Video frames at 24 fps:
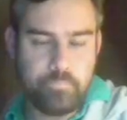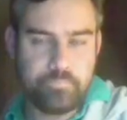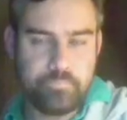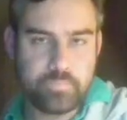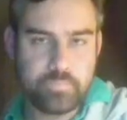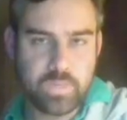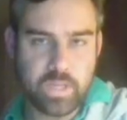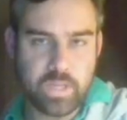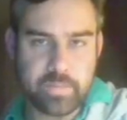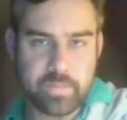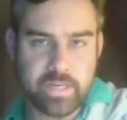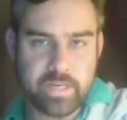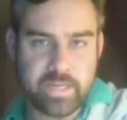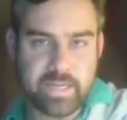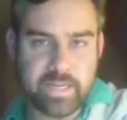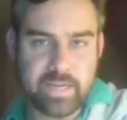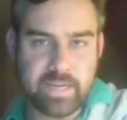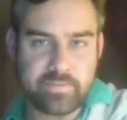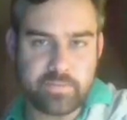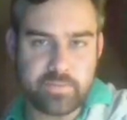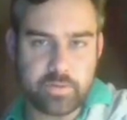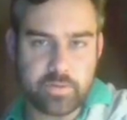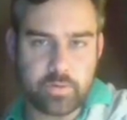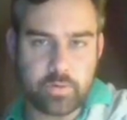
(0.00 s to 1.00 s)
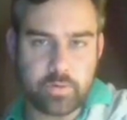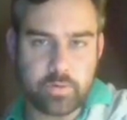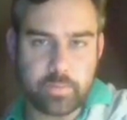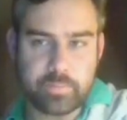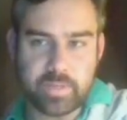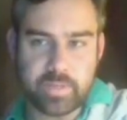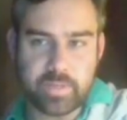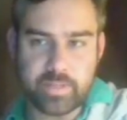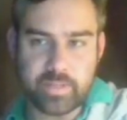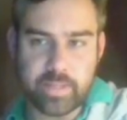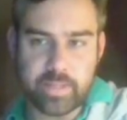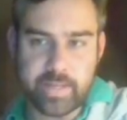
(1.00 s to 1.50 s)
I mean, I'd have to Cryptic
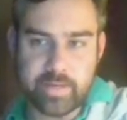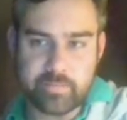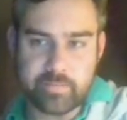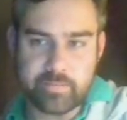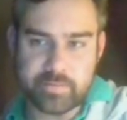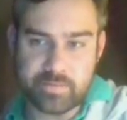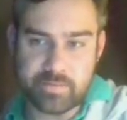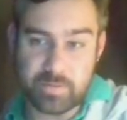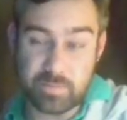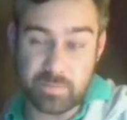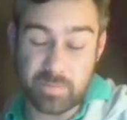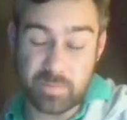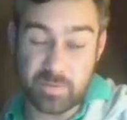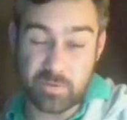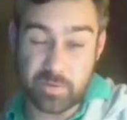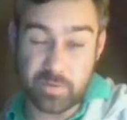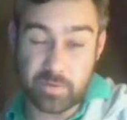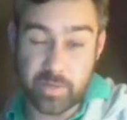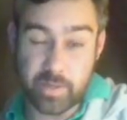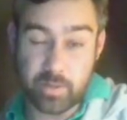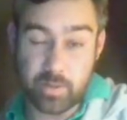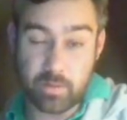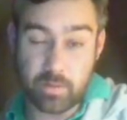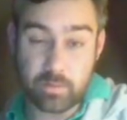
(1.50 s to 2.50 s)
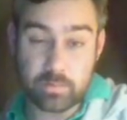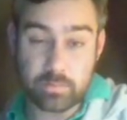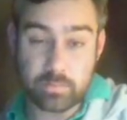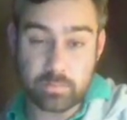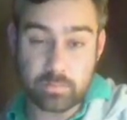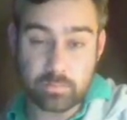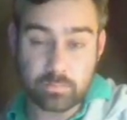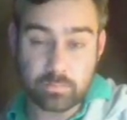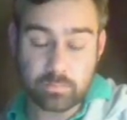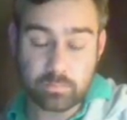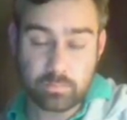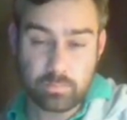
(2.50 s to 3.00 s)
Knight of Soul's Betrayal.
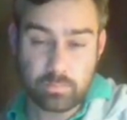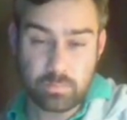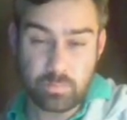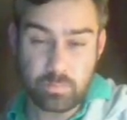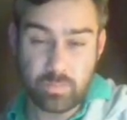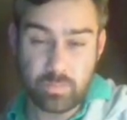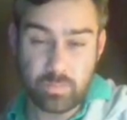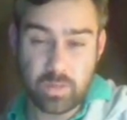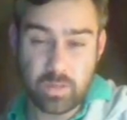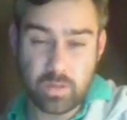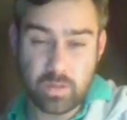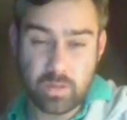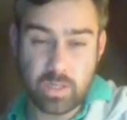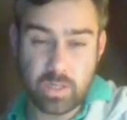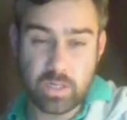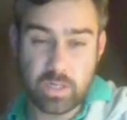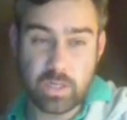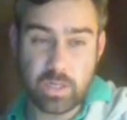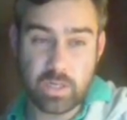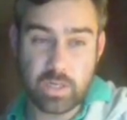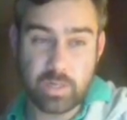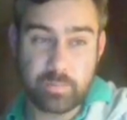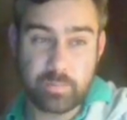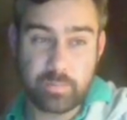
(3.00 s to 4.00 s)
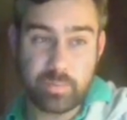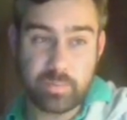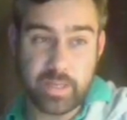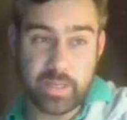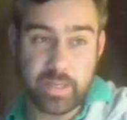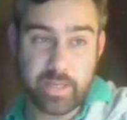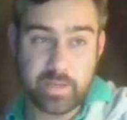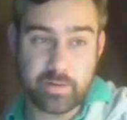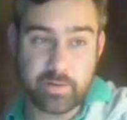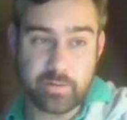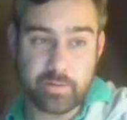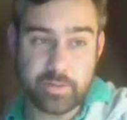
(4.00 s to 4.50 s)
Play a
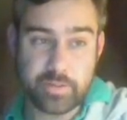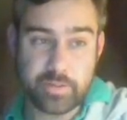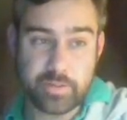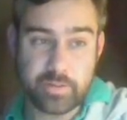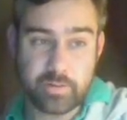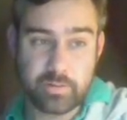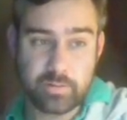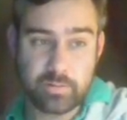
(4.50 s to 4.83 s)
creature.